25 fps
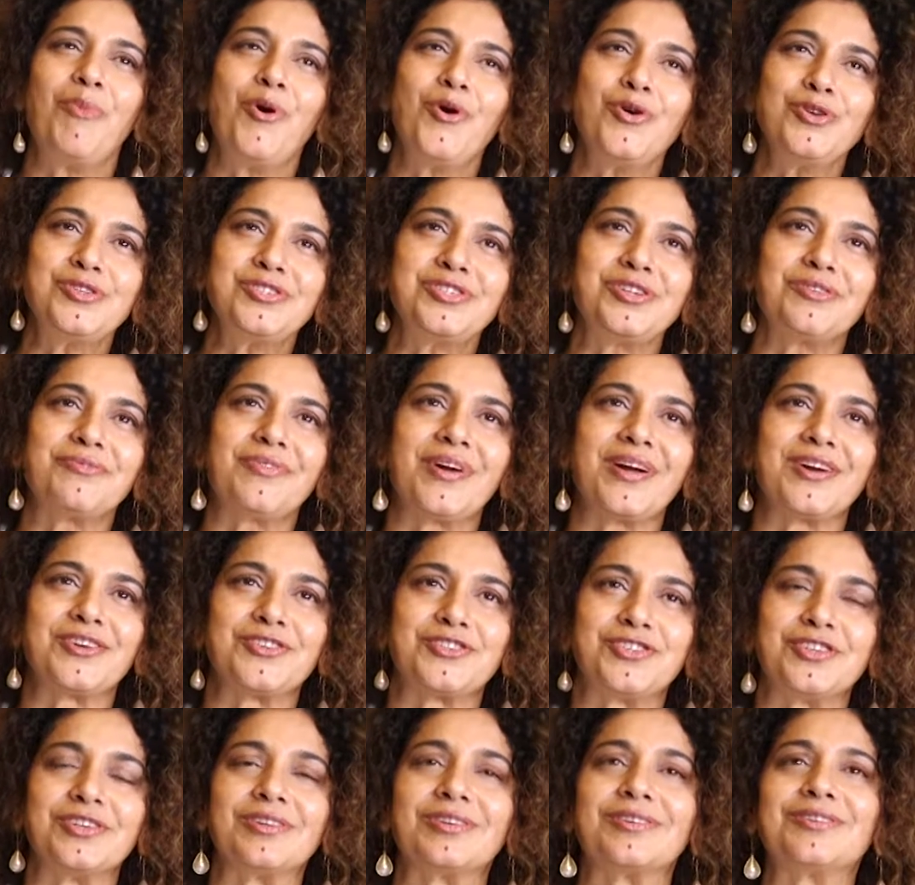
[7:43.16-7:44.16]
Most of our
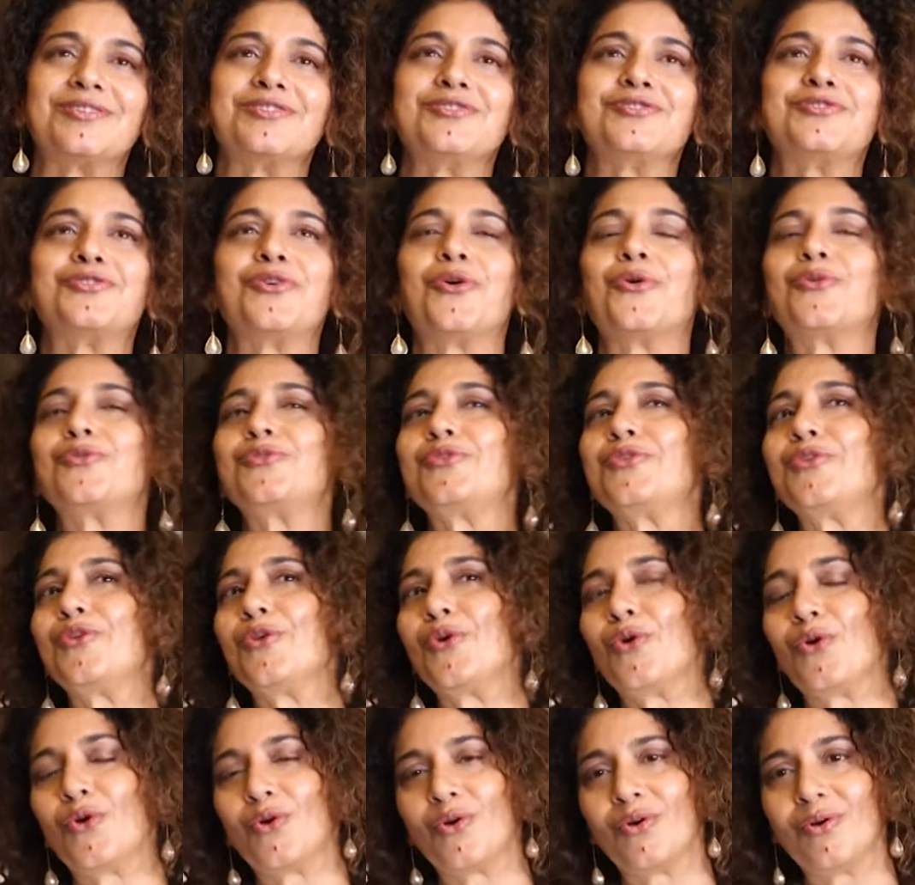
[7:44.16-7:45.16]
children don't
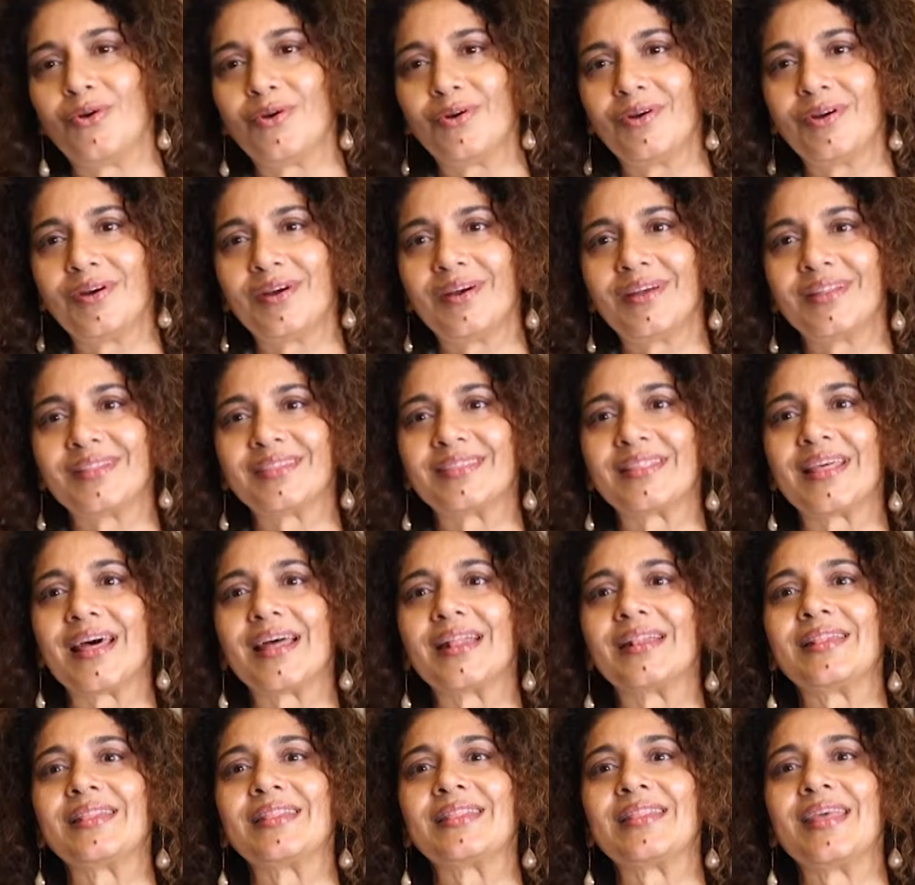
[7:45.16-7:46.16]
know
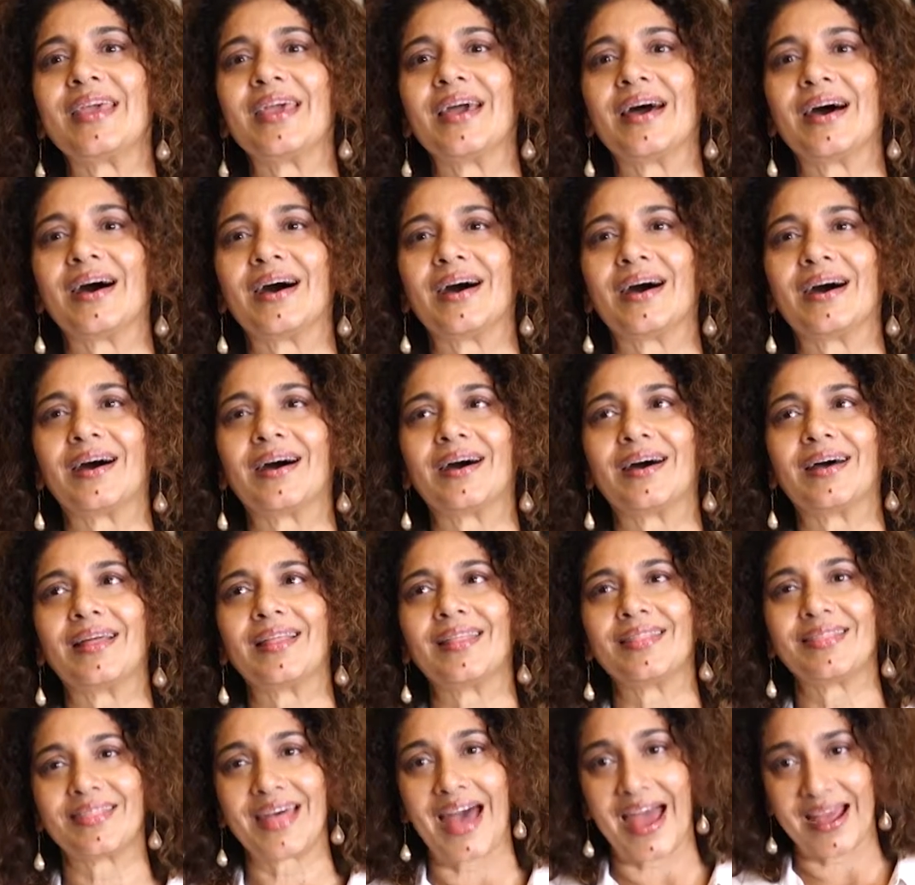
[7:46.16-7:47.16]
that they are
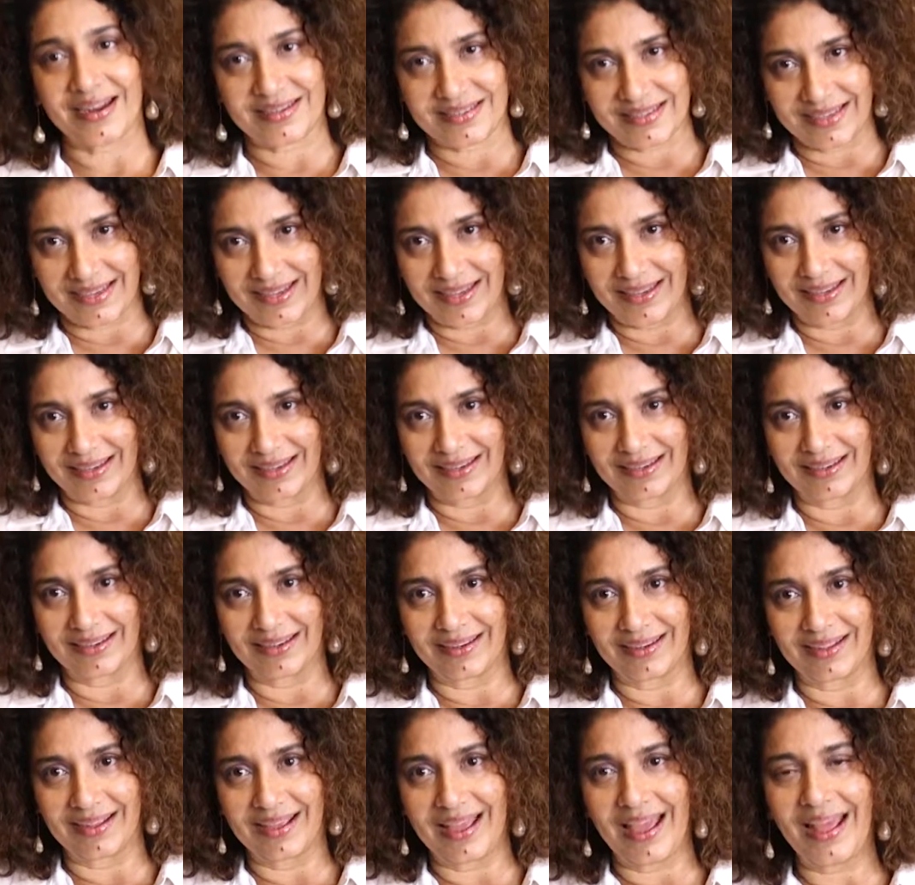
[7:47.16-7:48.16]
that ill.
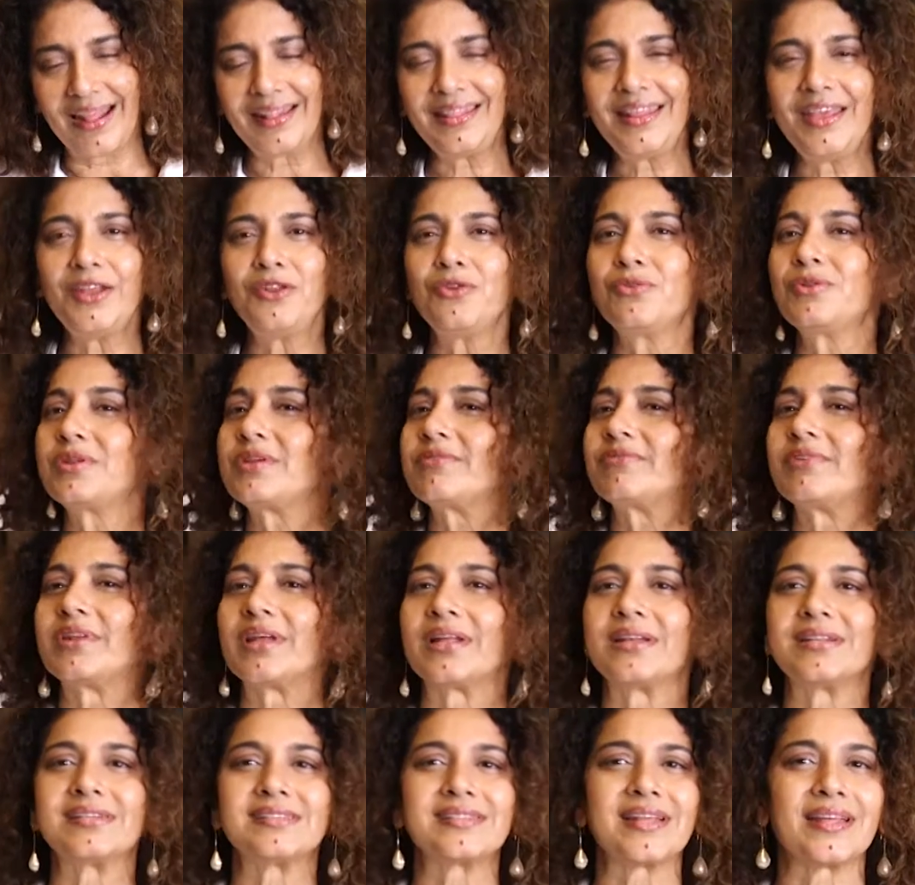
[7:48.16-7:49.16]
And they don't even
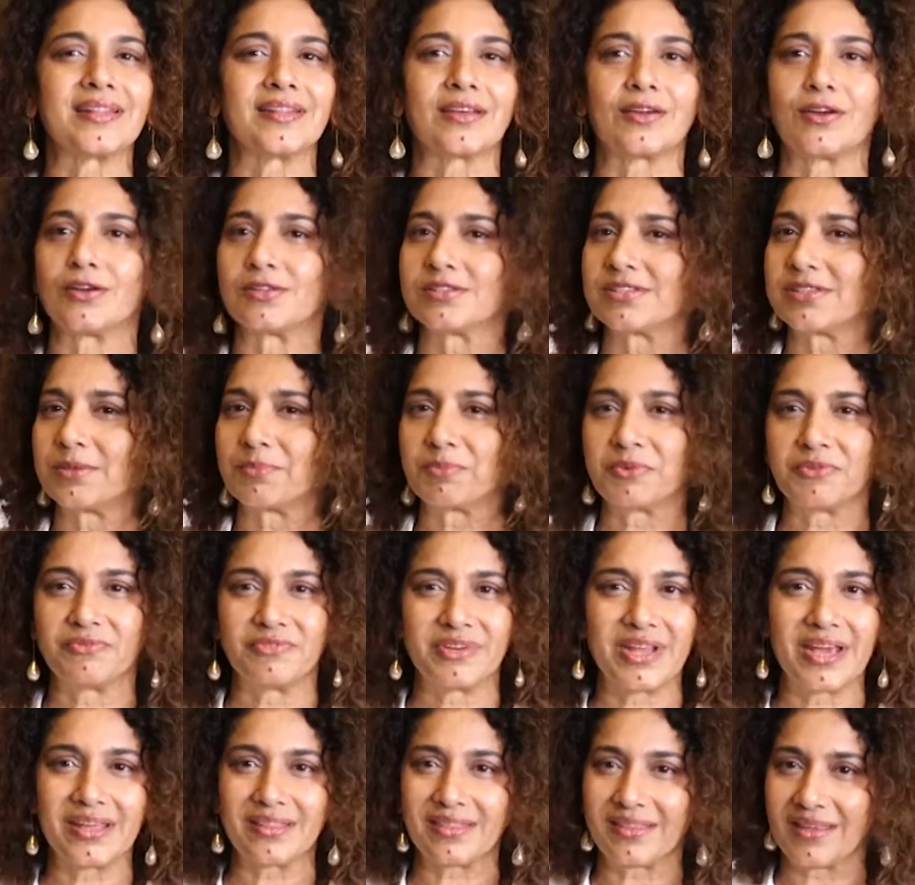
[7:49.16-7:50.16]
understand the concept of
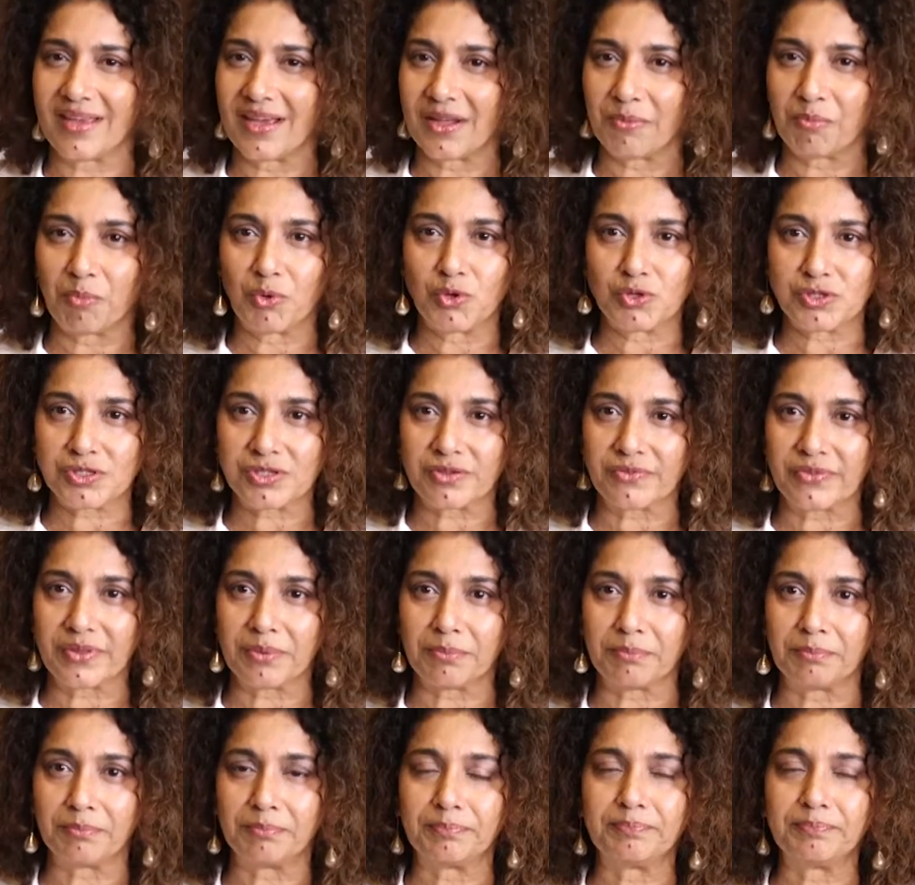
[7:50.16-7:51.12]
death yet, most of them.